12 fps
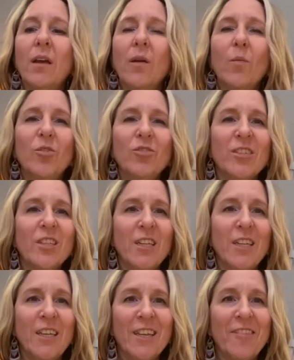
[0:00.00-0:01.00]

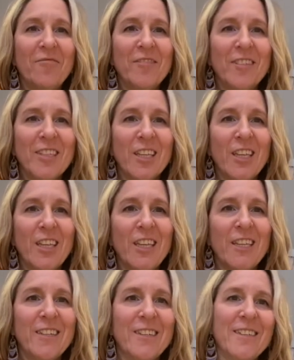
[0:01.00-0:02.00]
emotionally and
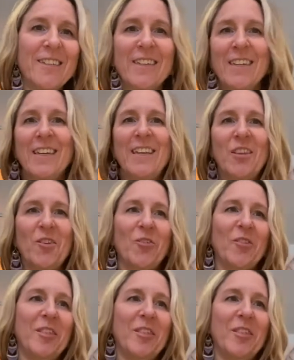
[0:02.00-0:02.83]
physically in the earth.